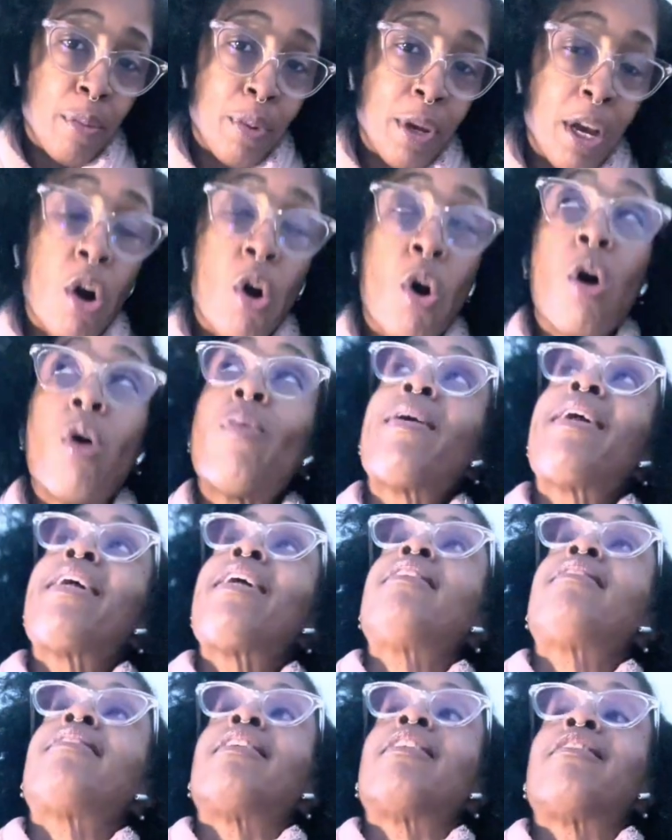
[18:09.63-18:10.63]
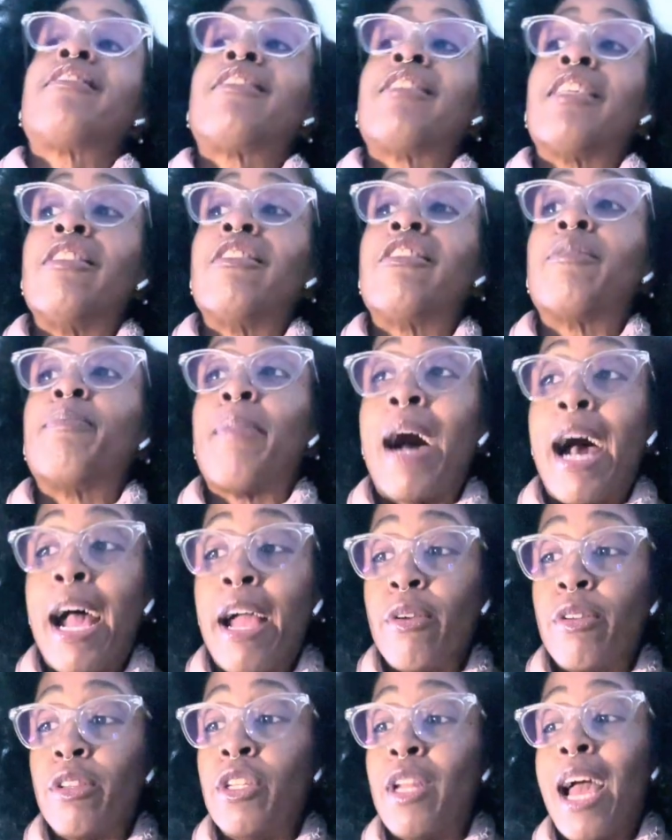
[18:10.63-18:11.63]
We are always
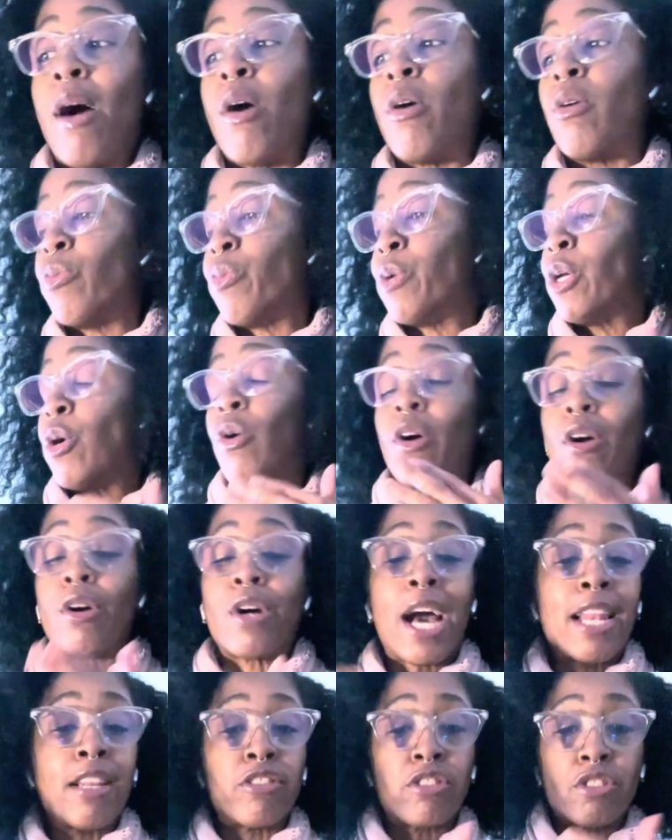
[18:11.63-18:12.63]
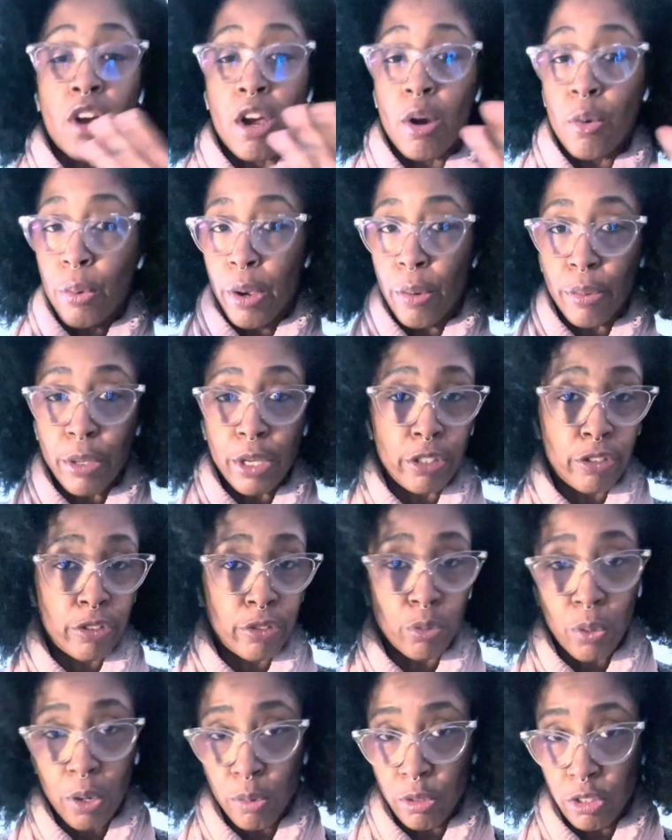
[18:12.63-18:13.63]
inspired. We all got to start where we
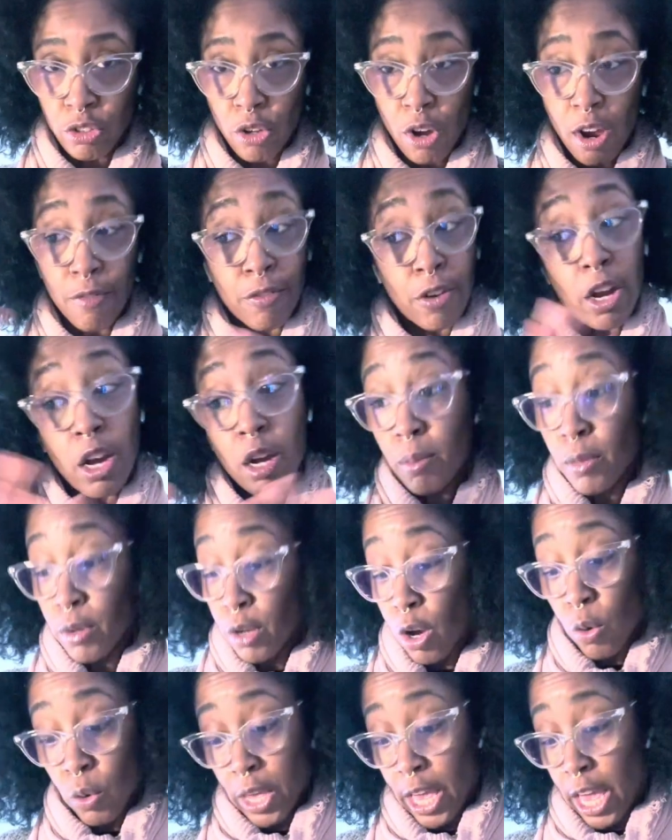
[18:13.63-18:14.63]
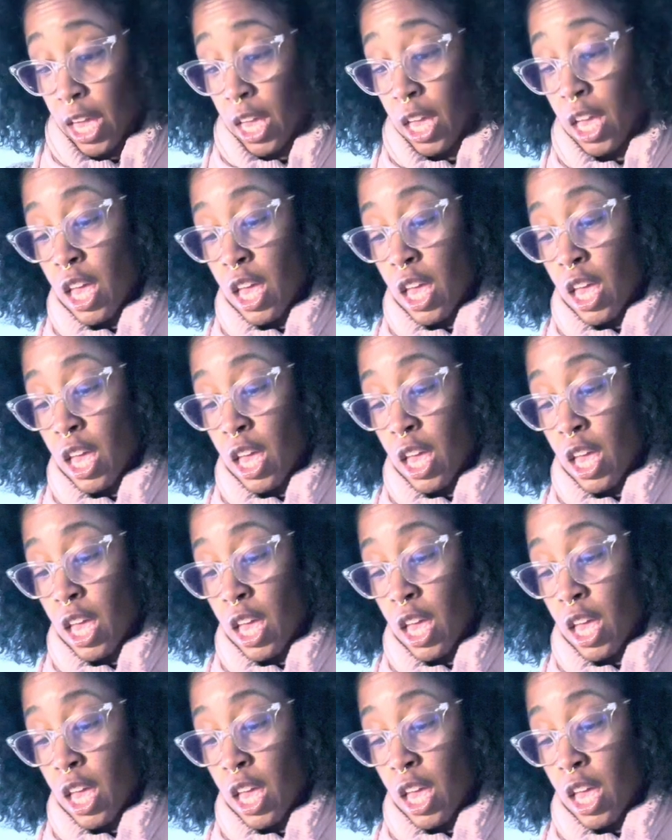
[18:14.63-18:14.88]
start from, okay?